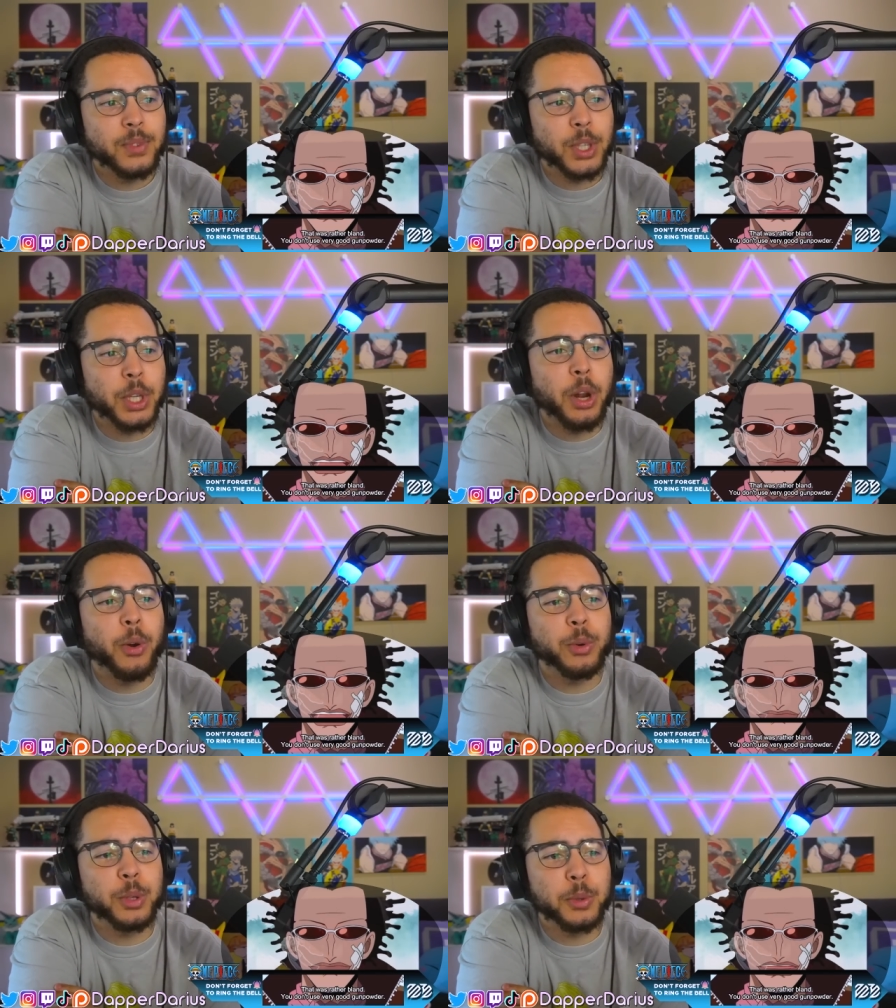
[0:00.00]
You
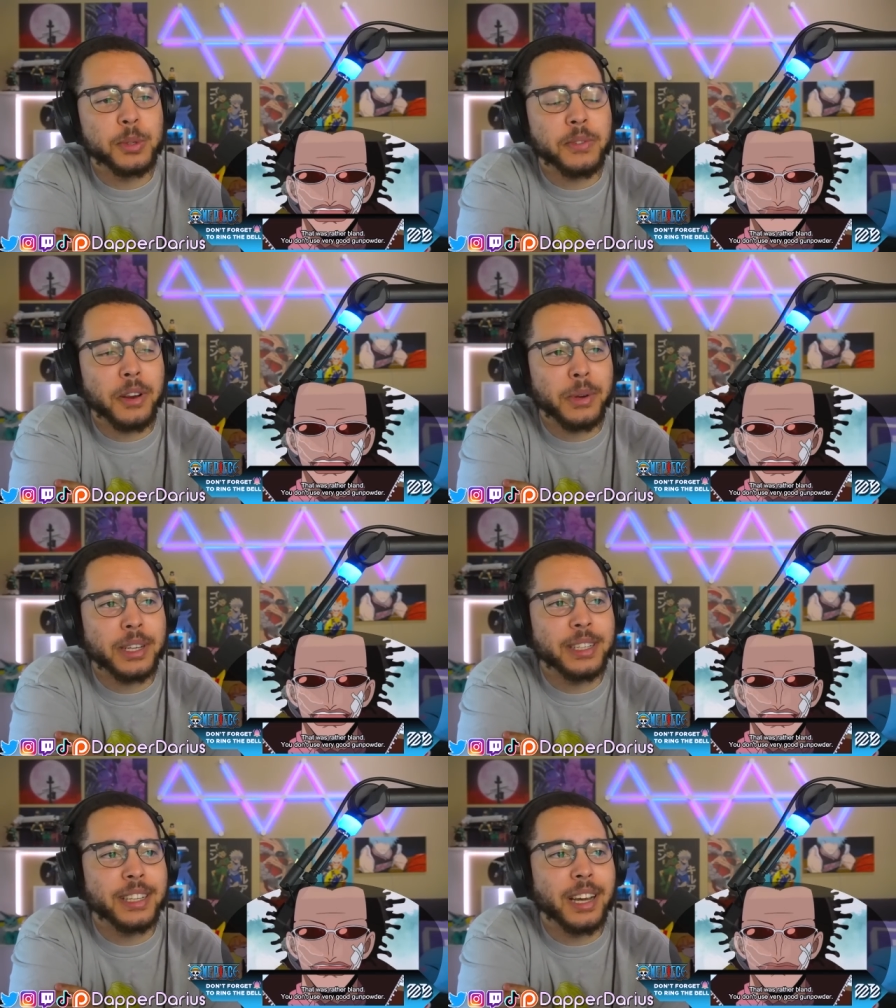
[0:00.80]
don't use very
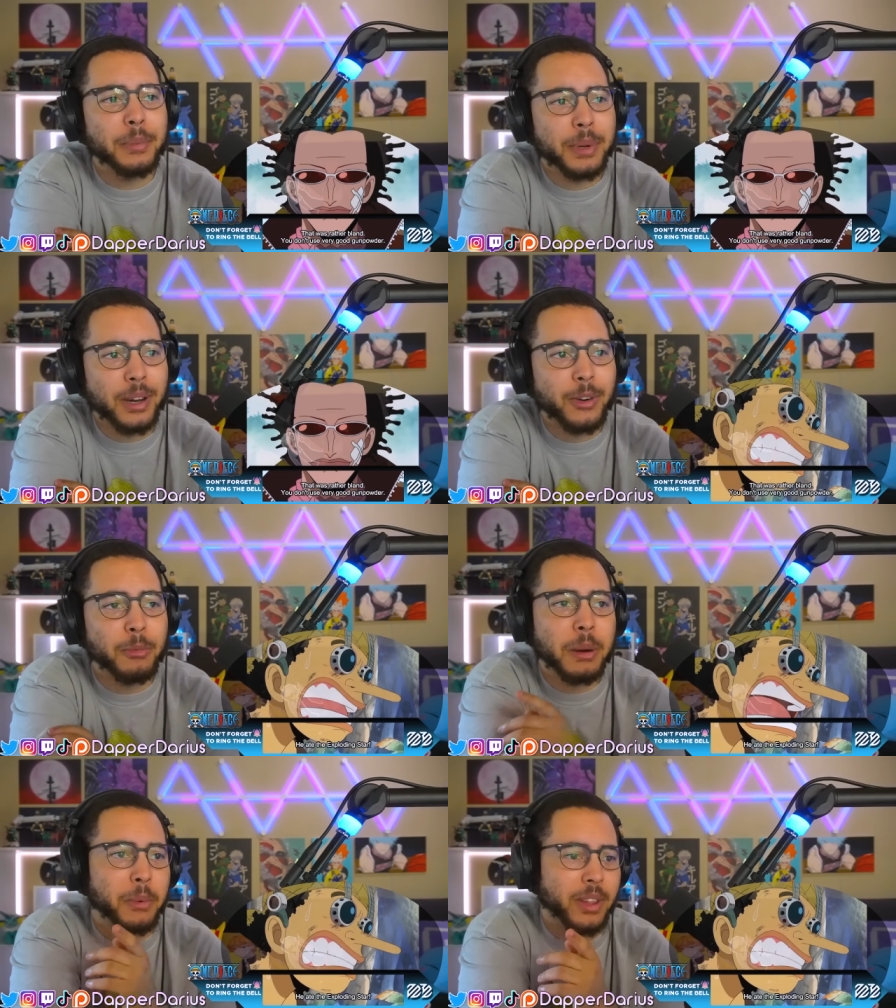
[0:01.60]
good gunpowder.
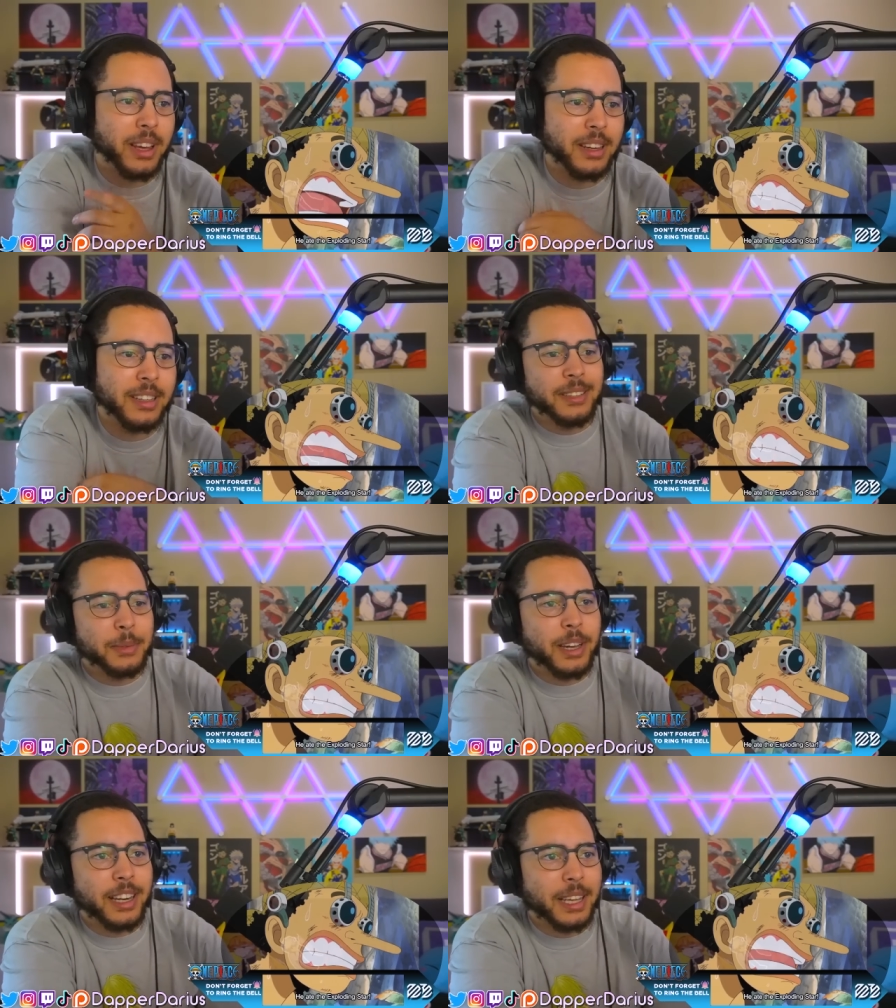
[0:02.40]
Remember that.
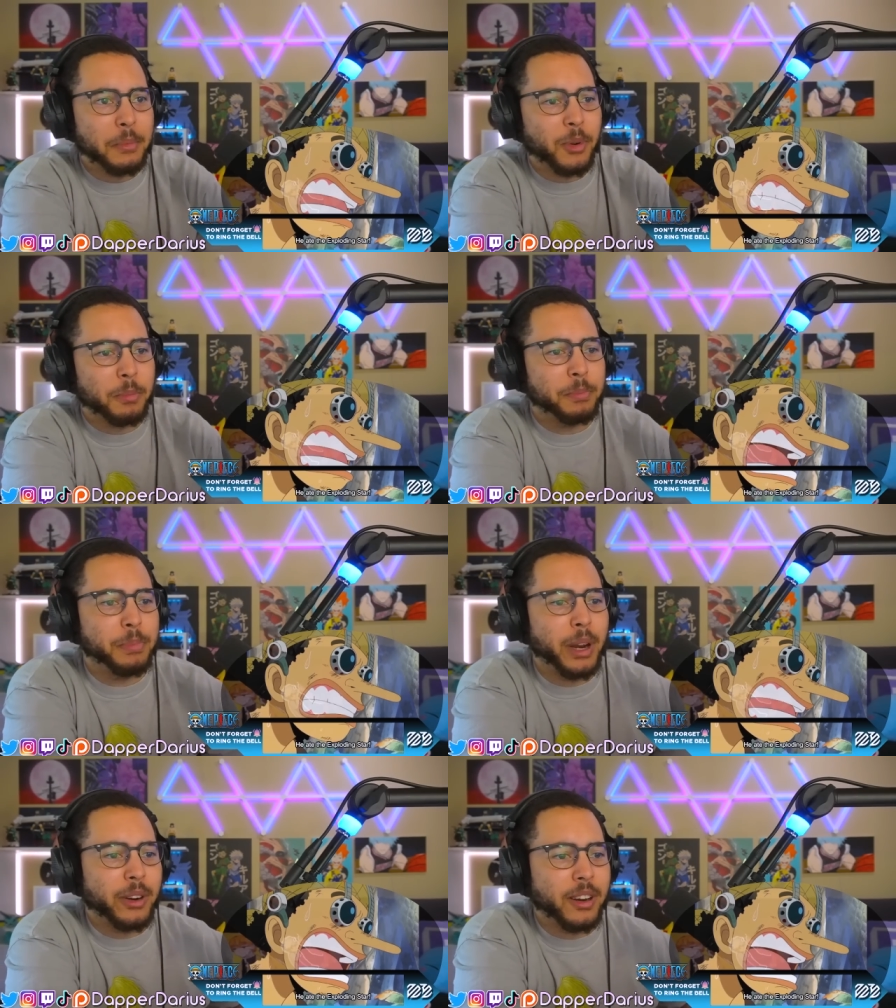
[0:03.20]
We gotta get more
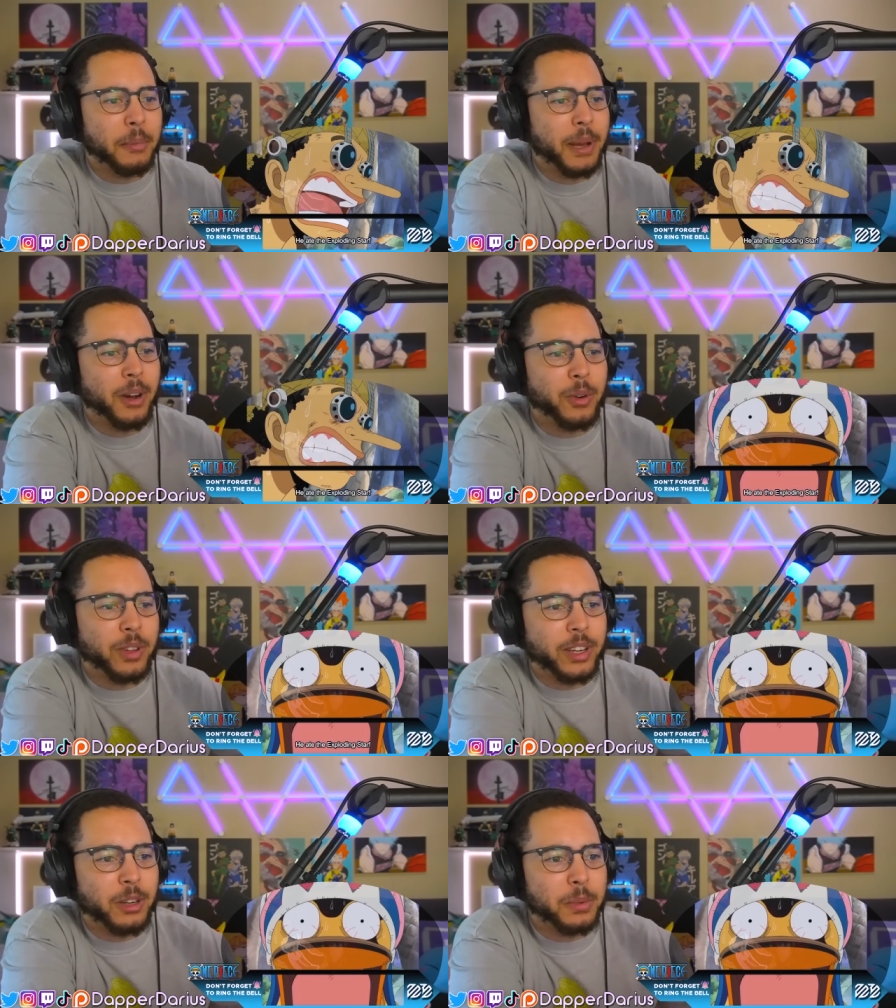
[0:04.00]
better gunpowder
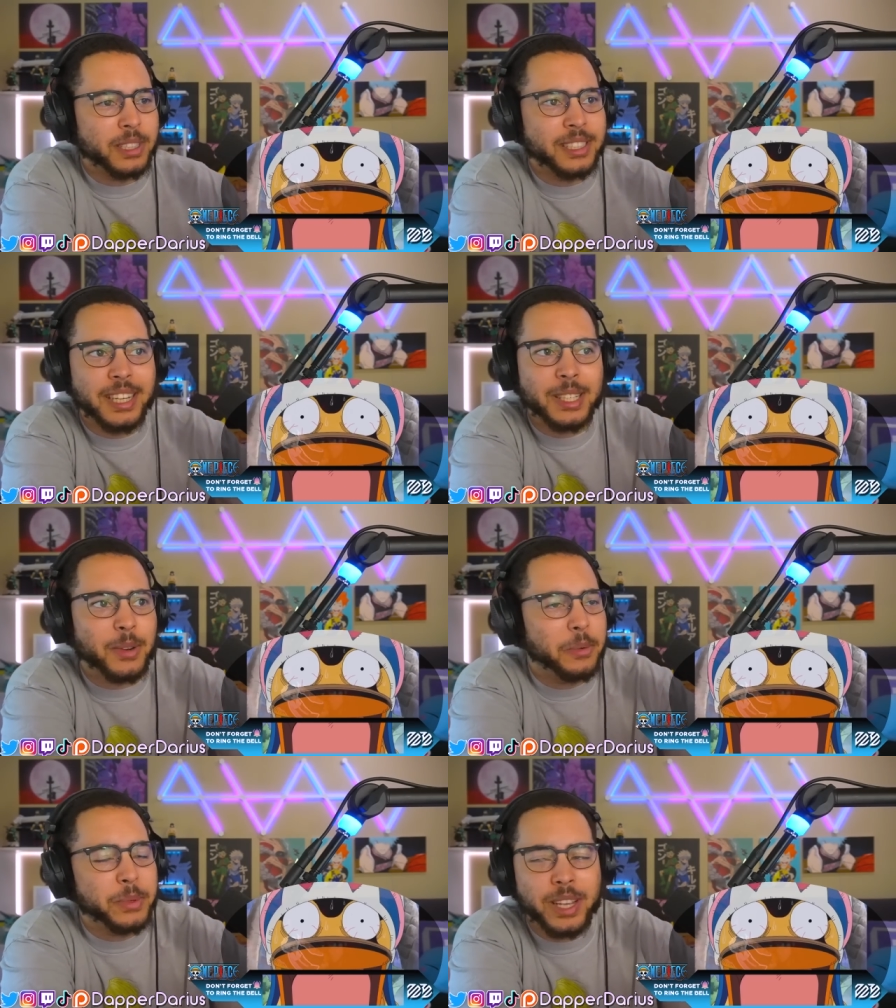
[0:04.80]
later, but that's what
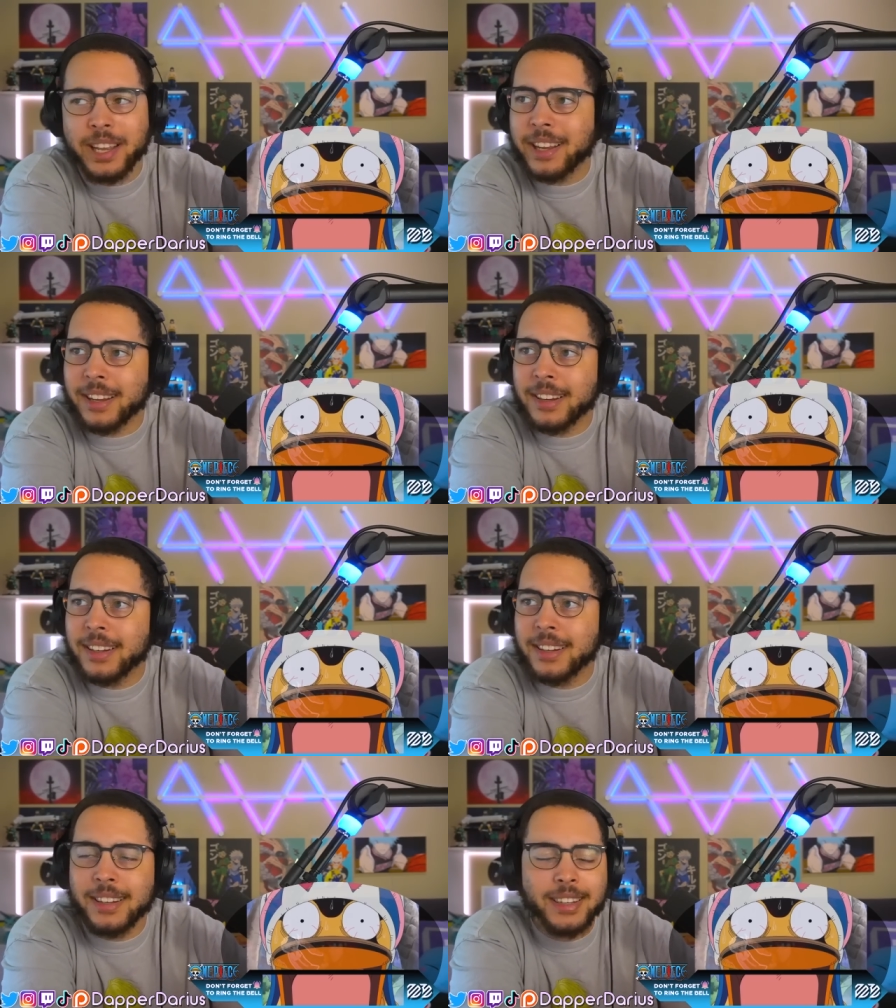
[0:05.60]
I'm saying.
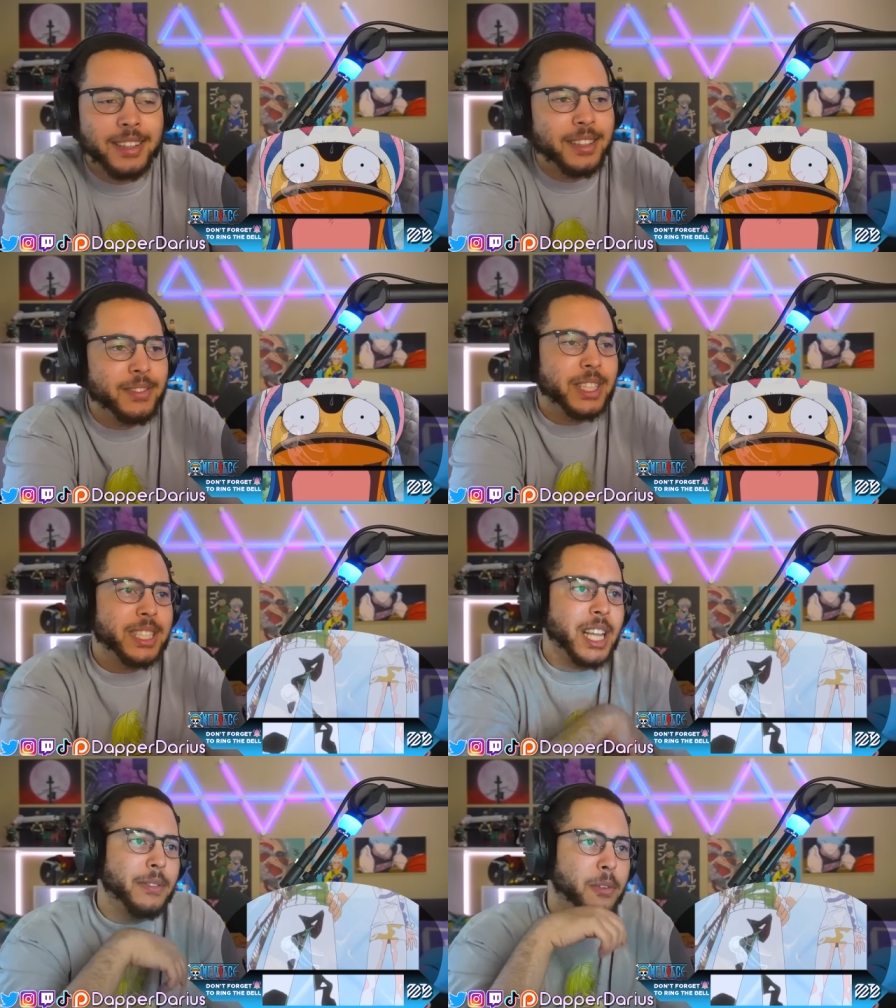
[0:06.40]
These
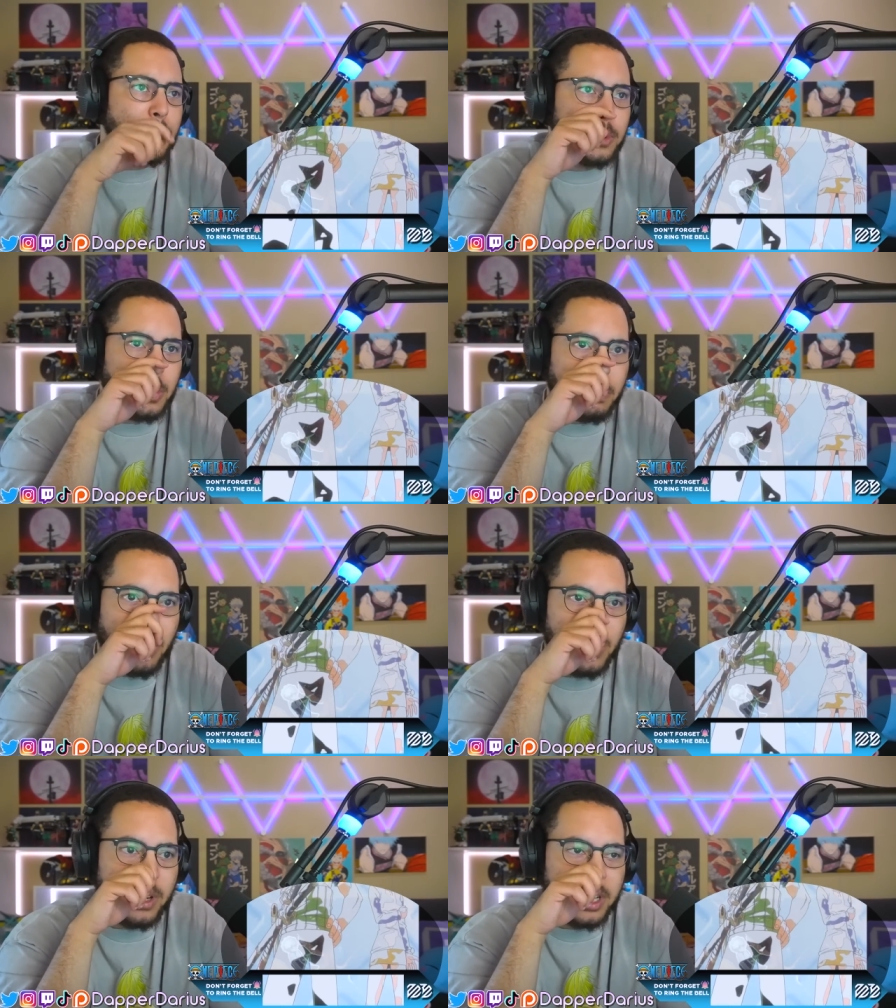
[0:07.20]
devil fruits are
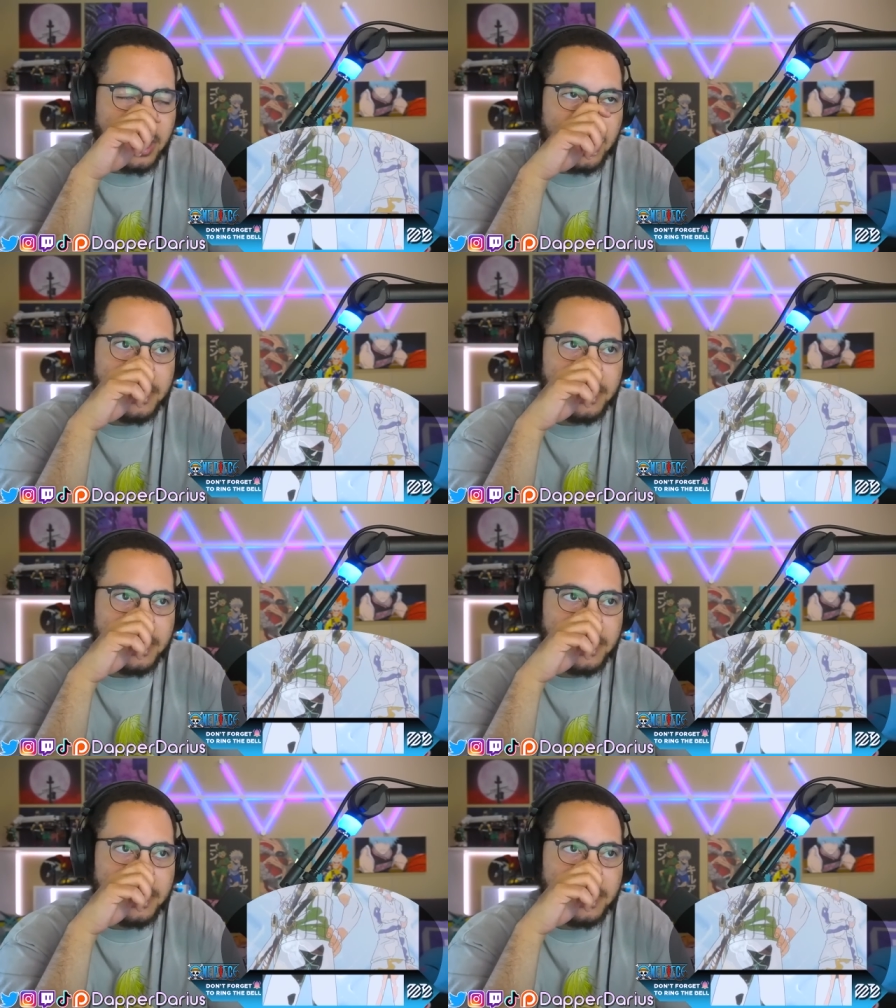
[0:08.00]
broken.